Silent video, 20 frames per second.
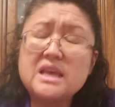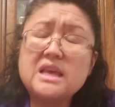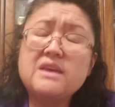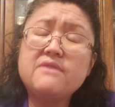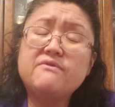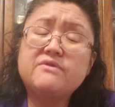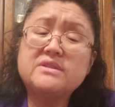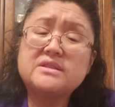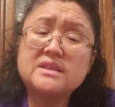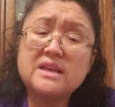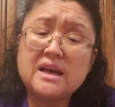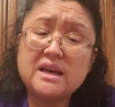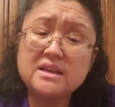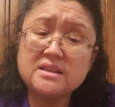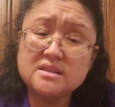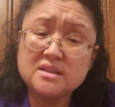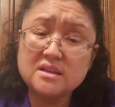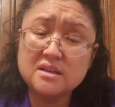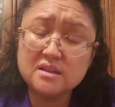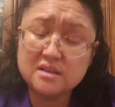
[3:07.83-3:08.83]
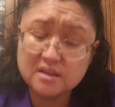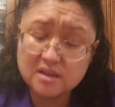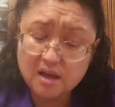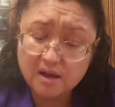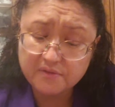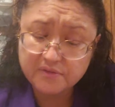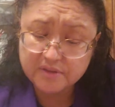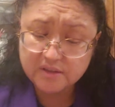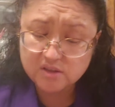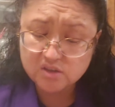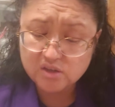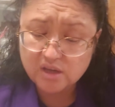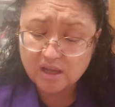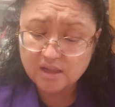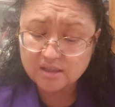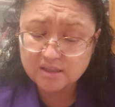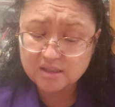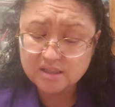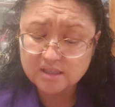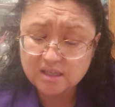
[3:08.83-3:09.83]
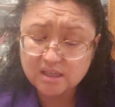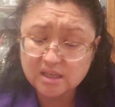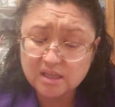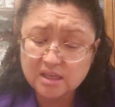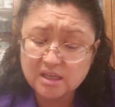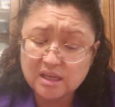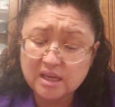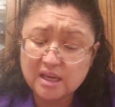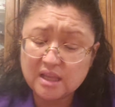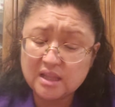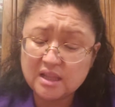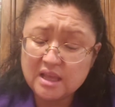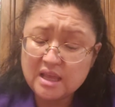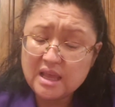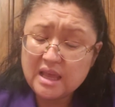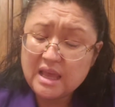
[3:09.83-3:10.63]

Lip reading: emphasize on confidentiality, and